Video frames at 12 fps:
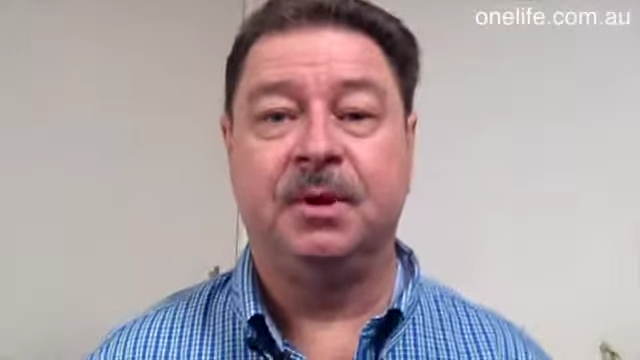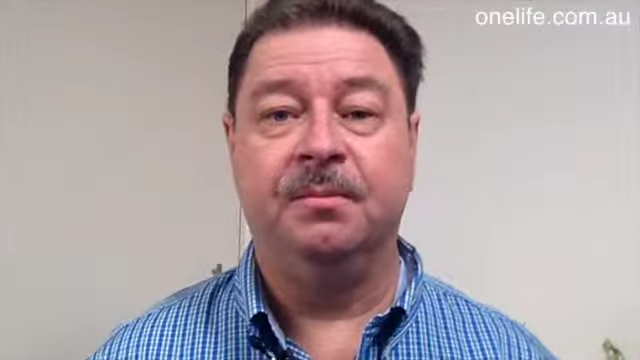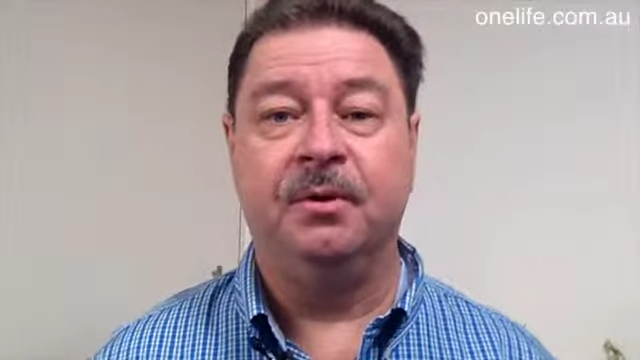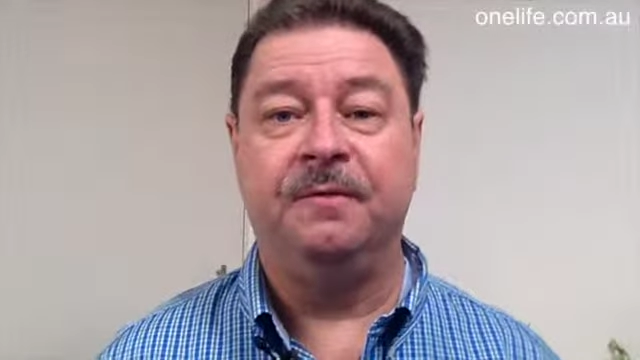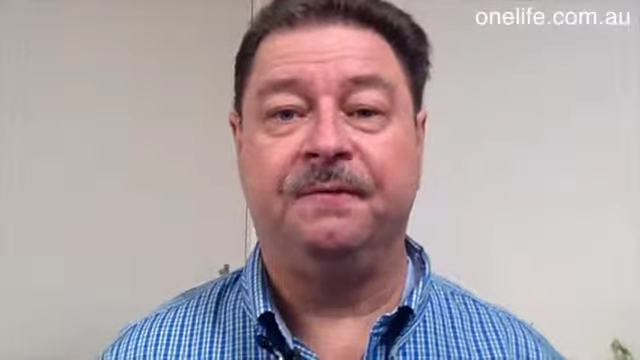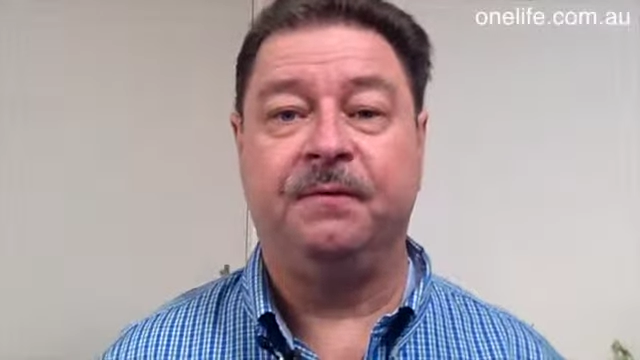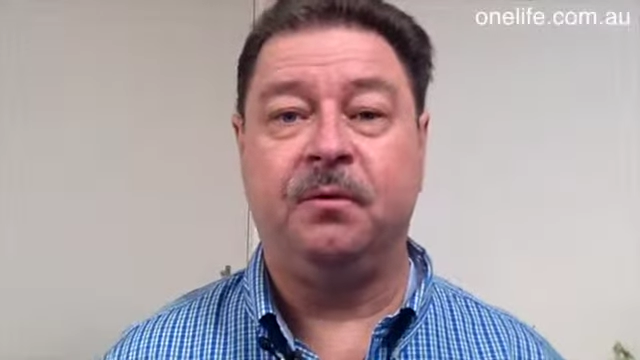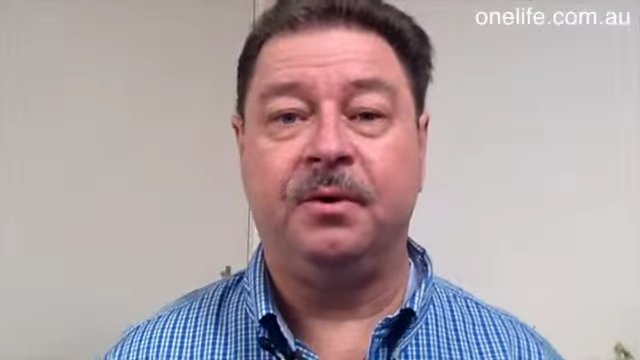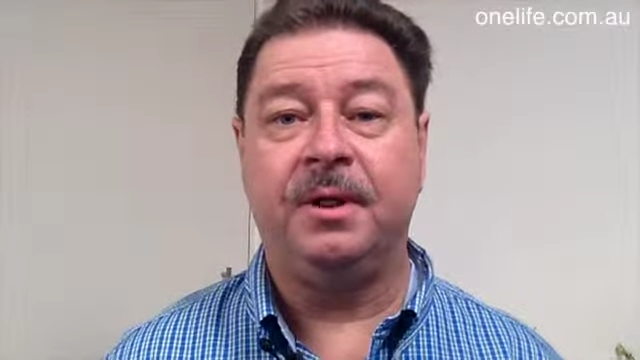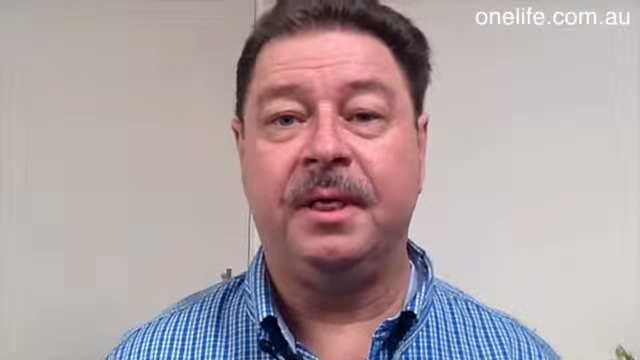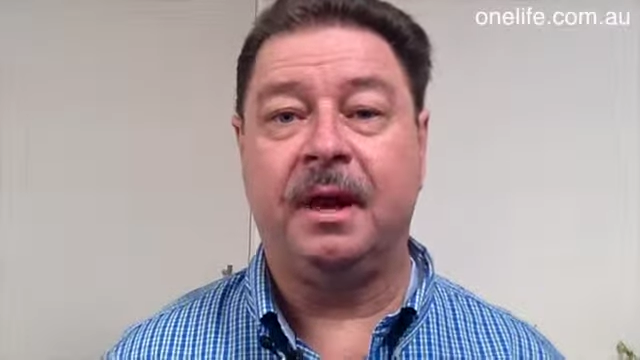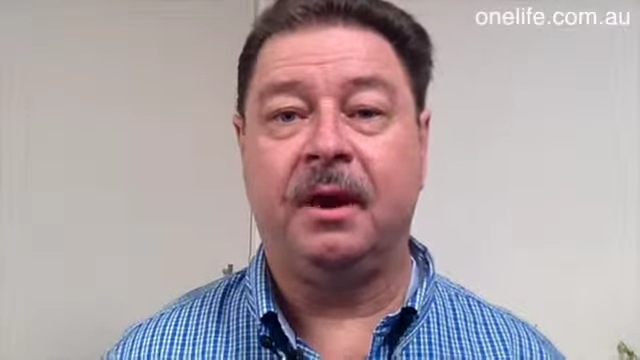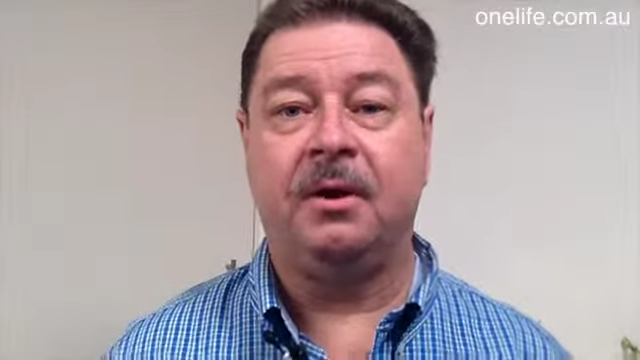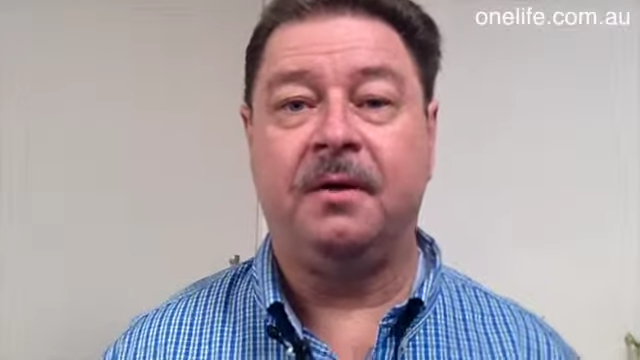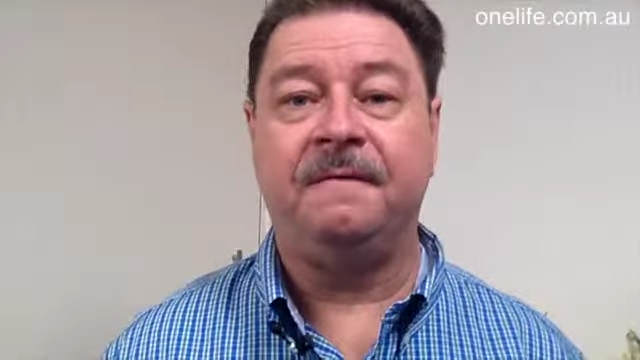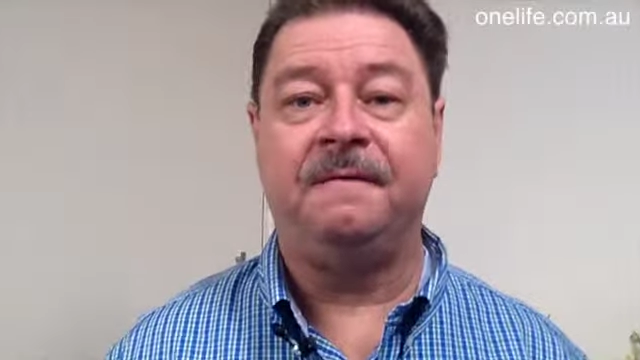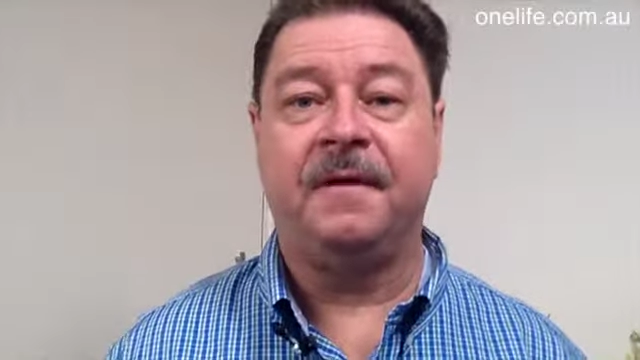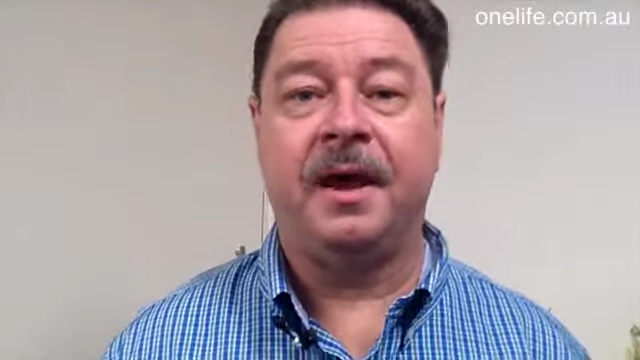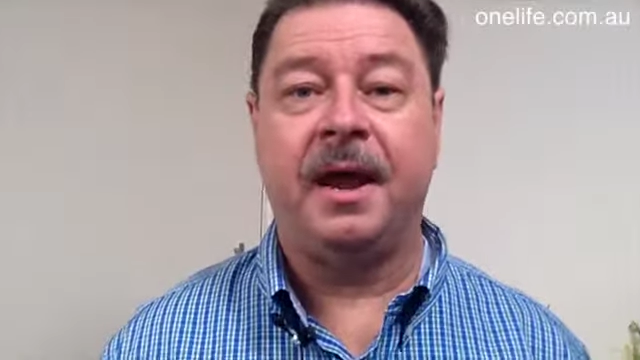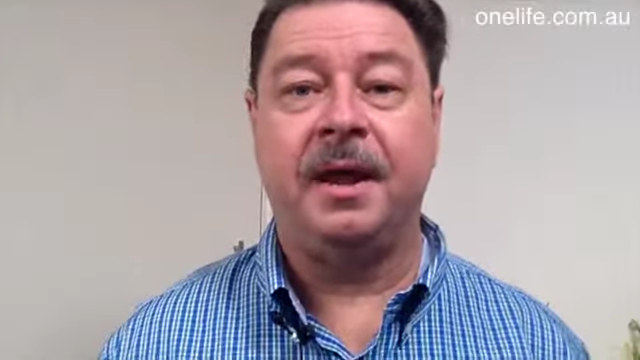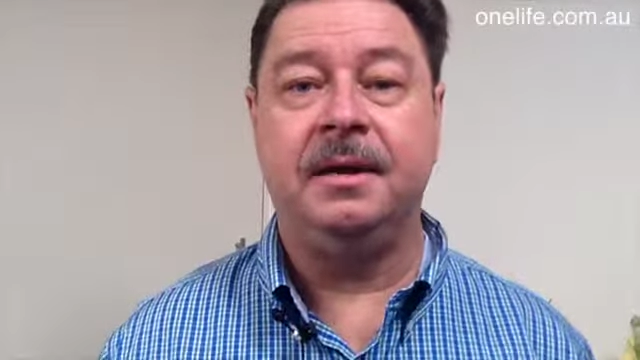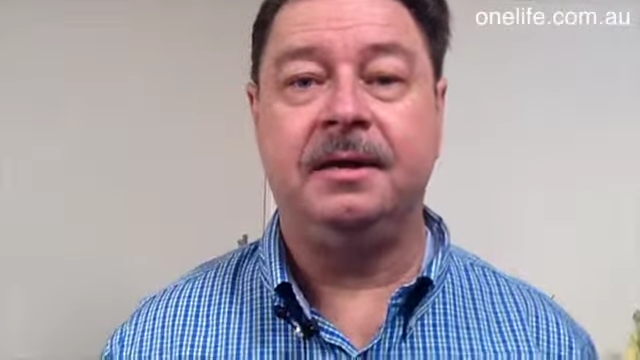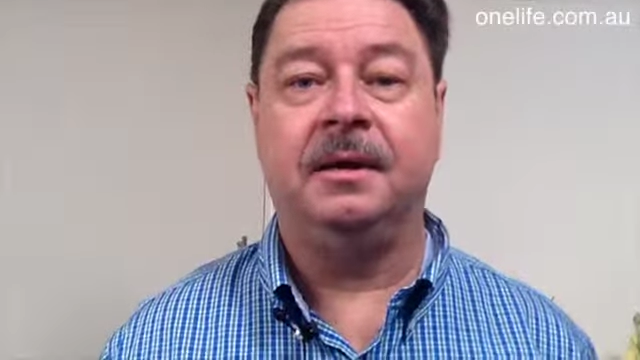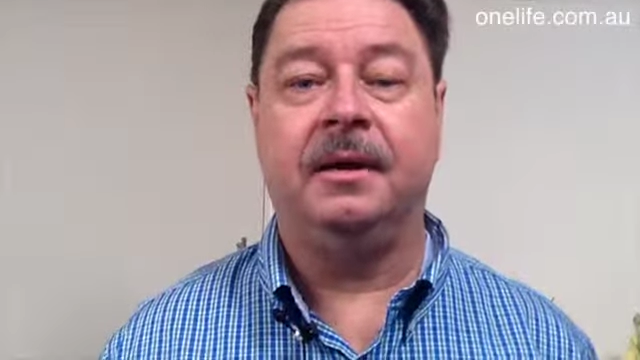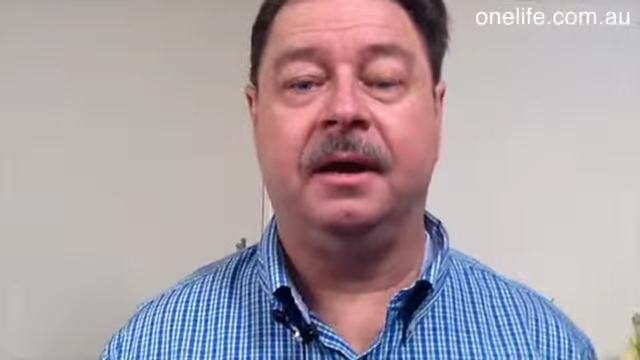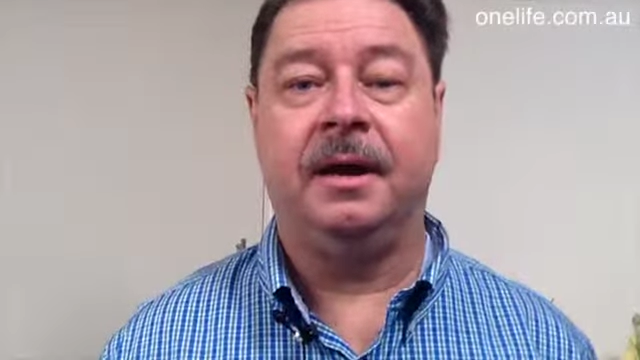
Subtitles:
move forward in their life and